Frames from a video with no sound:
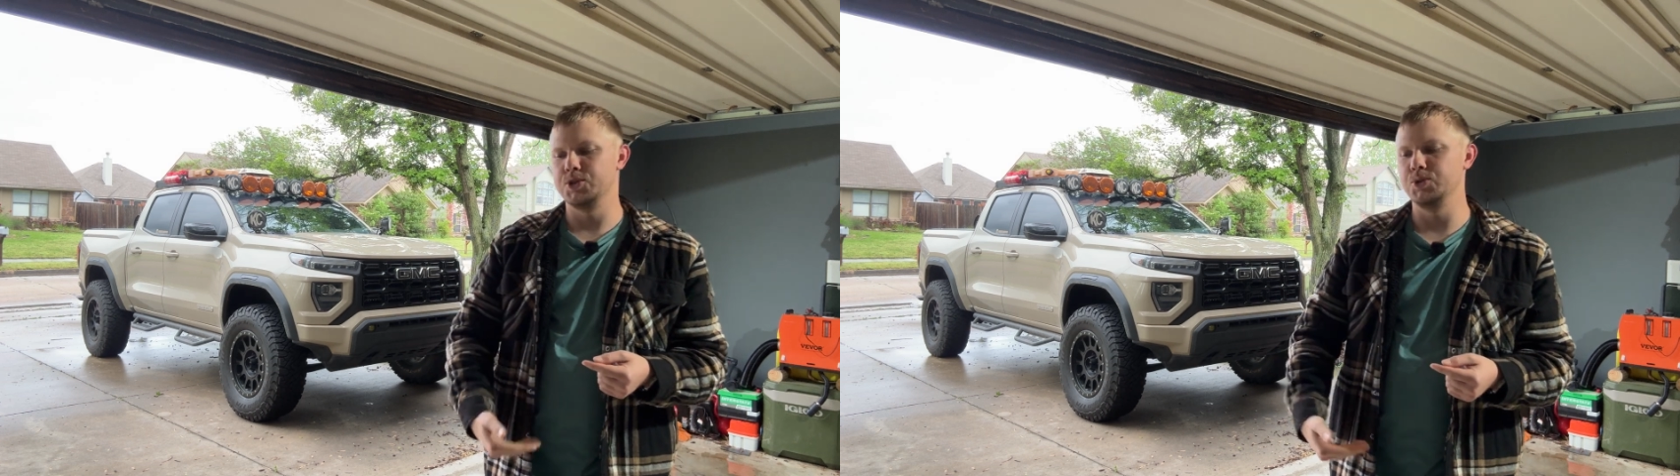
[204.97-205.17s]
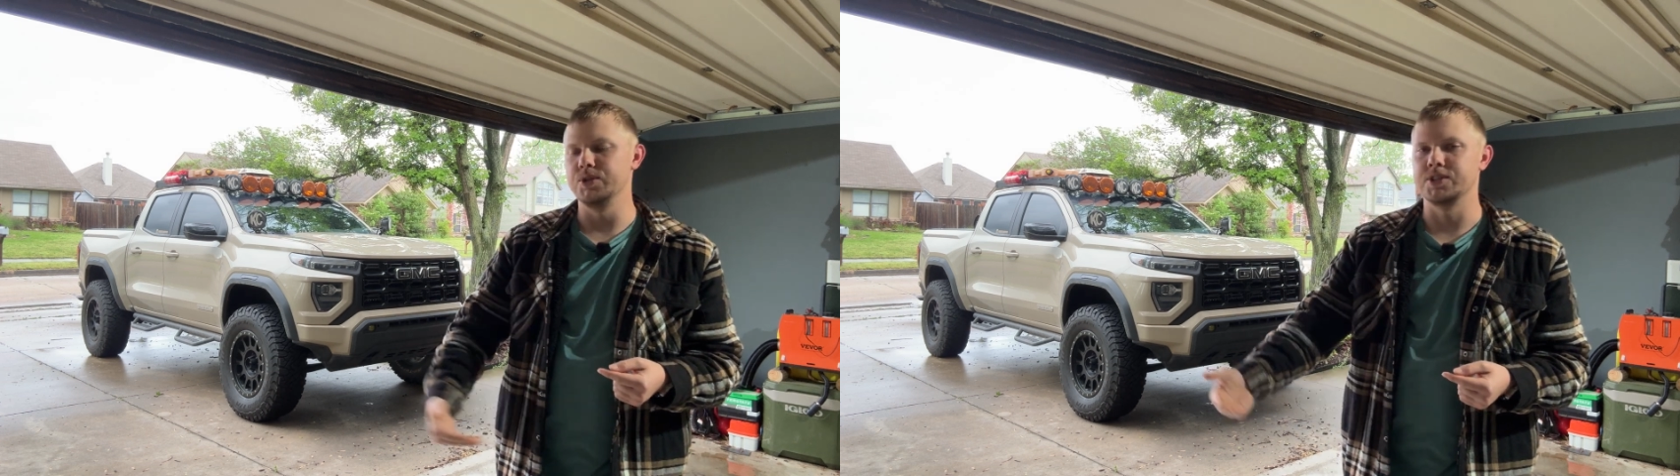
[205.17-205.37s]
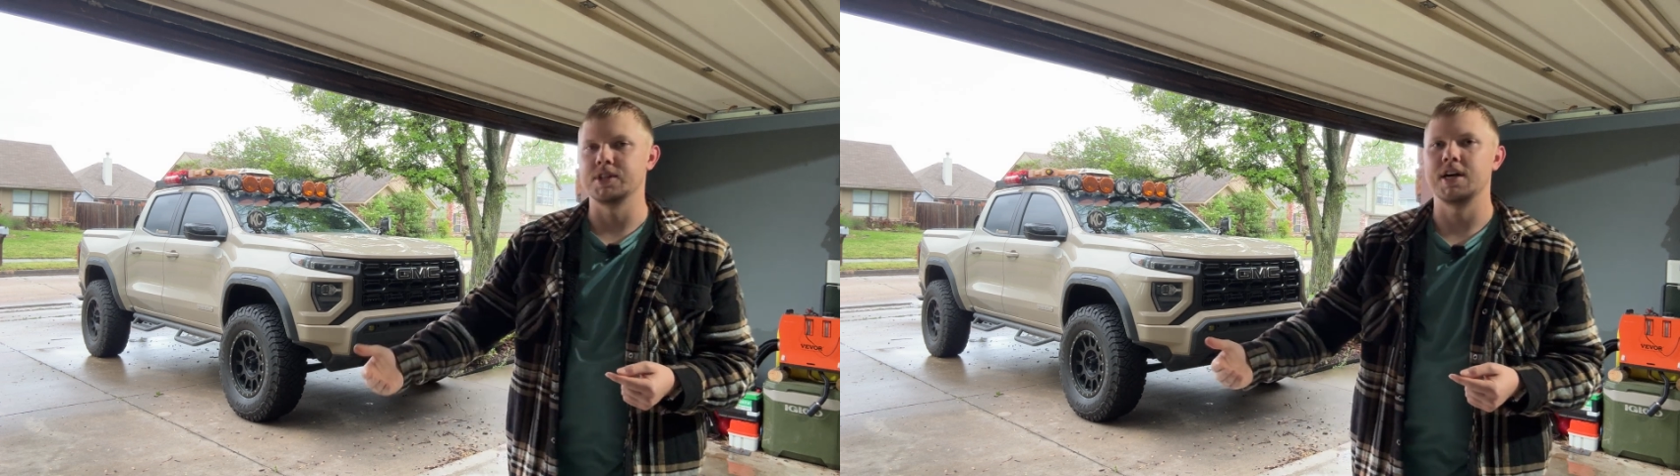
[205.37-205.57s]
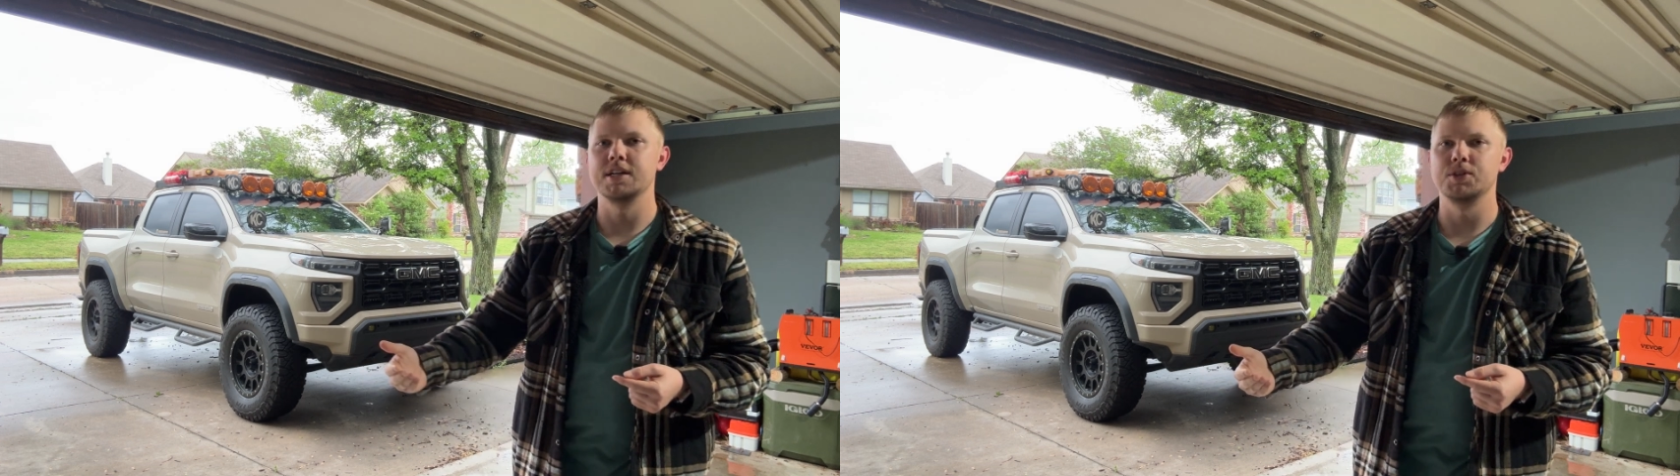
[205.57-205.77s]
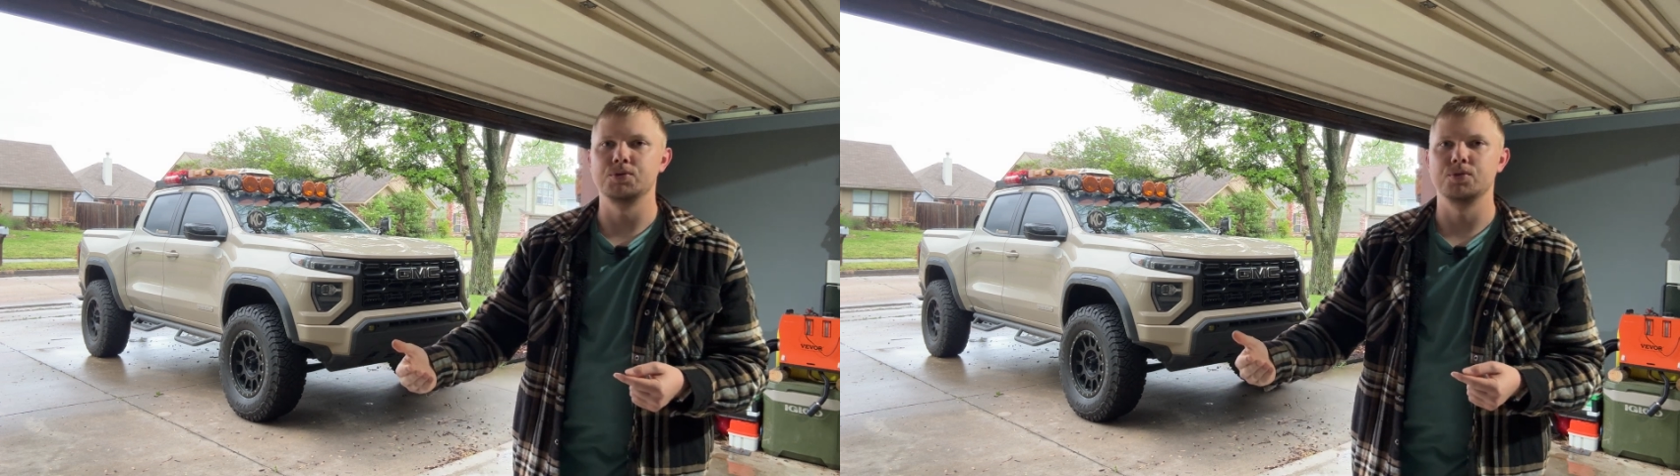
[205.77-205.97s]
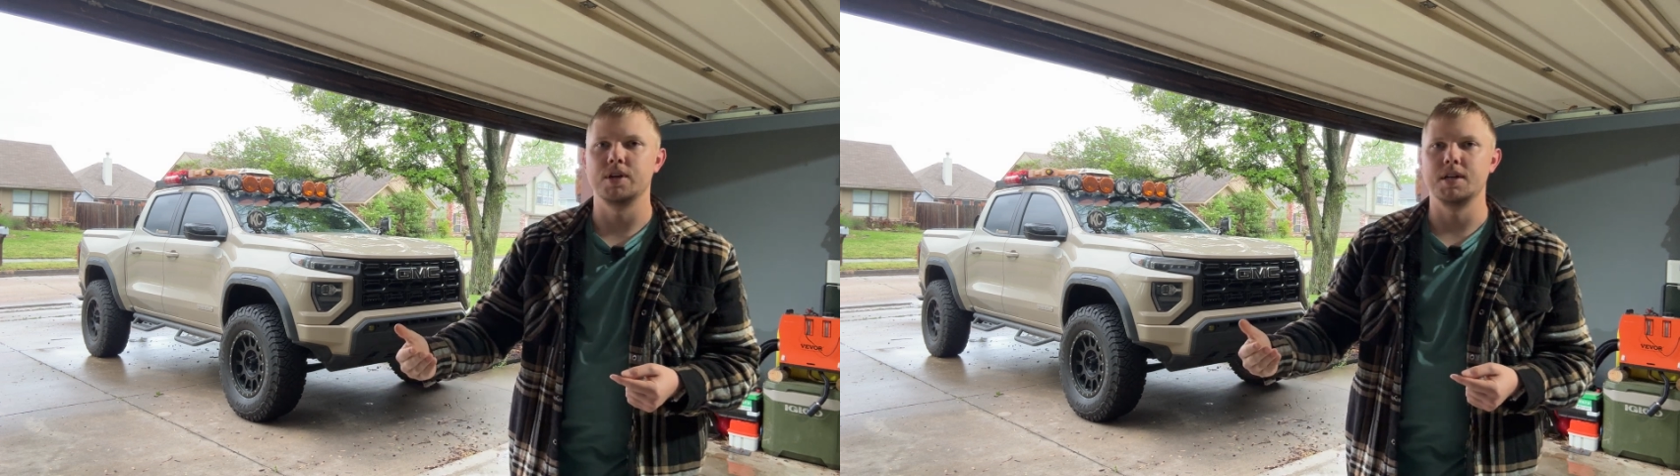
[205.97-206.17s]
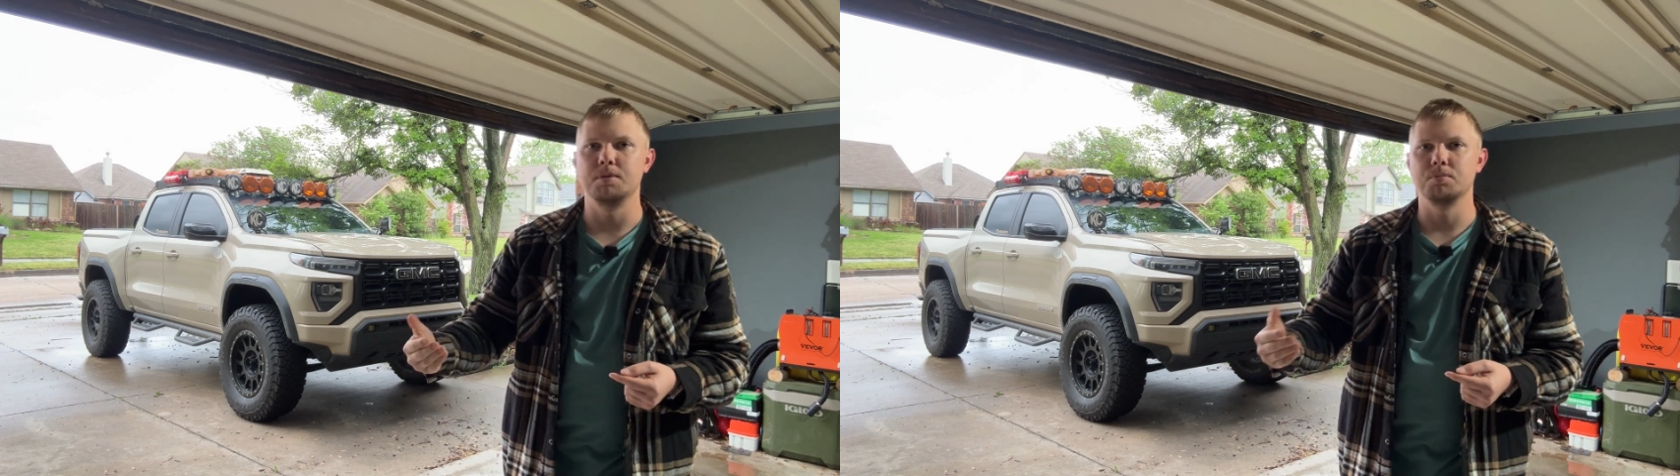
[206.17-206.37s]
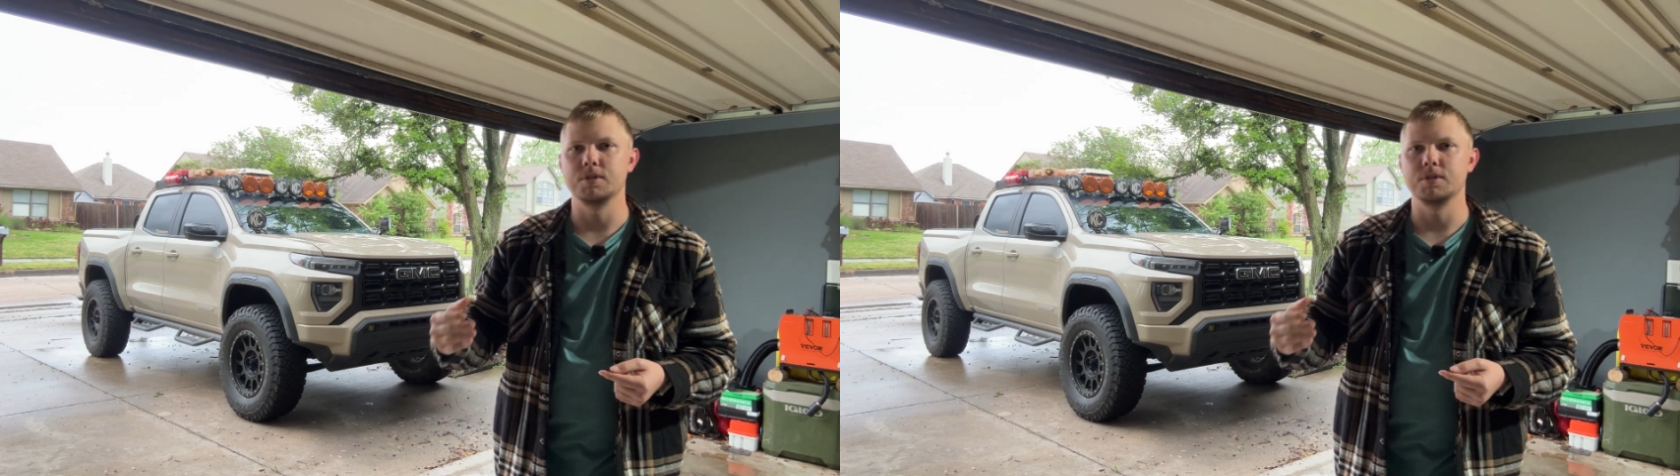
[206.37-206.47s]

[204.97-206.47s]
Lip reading: to the side of the frame,